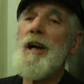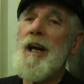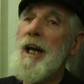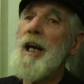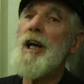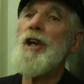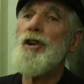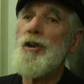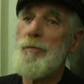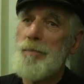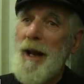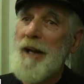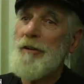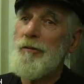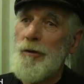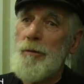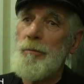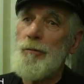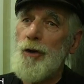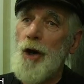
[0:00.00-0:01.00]
clear
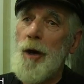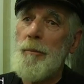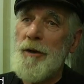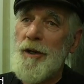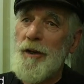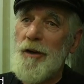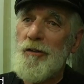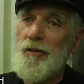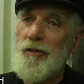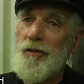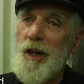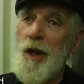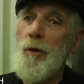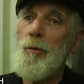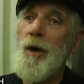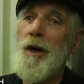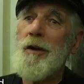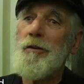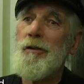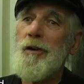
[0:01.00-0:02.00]
spectrum dominance. They
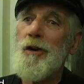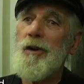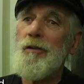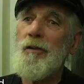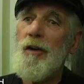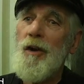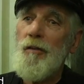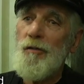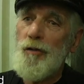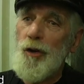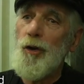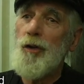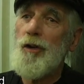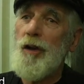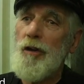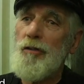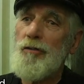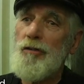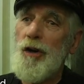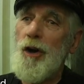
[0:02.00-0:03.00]
want full
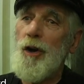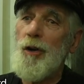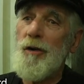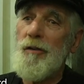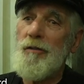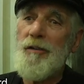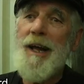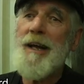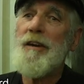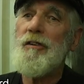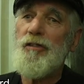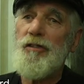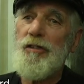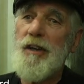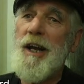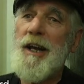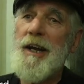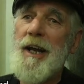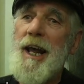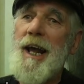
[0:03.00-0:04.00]
control of land,
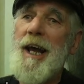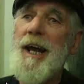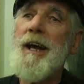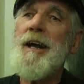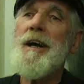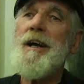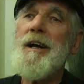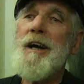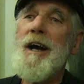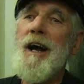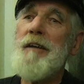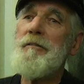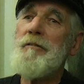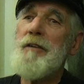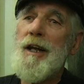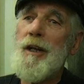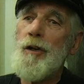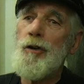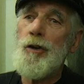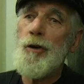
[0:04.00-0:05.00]
sea and air, and
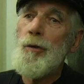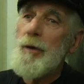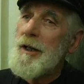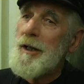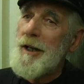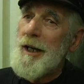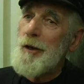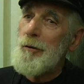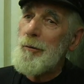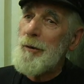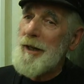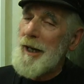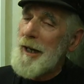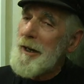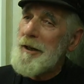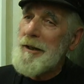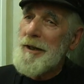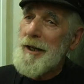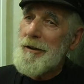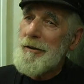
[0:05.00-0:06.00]
they'll do a deal with
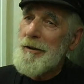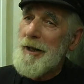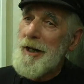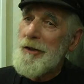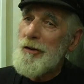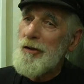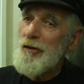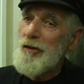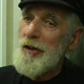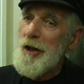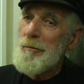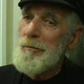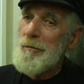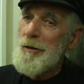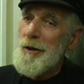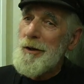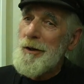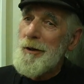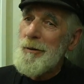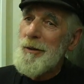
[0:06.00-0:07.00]
any dictatorship,
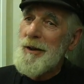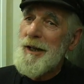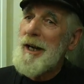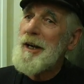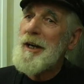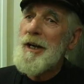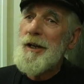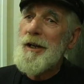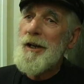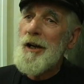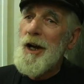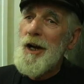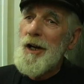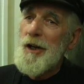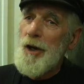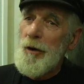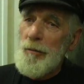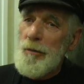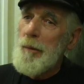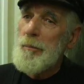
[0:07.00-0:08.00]
with any
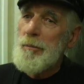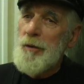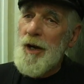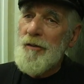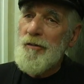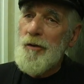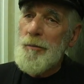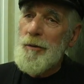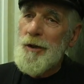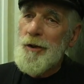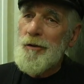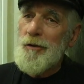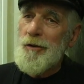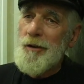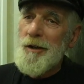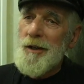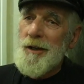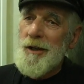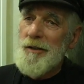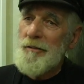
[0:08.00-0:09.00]
corrupt government,
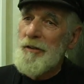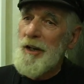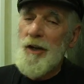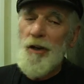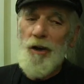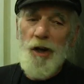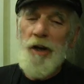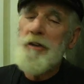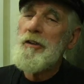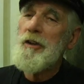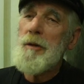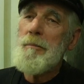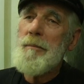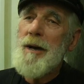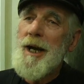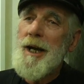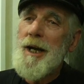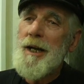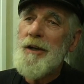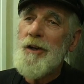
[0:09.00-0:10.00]
and they'll
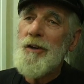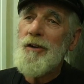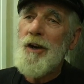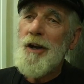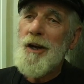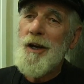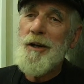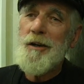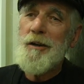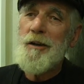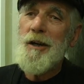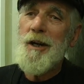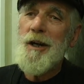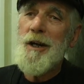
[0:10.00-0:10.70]
undermine and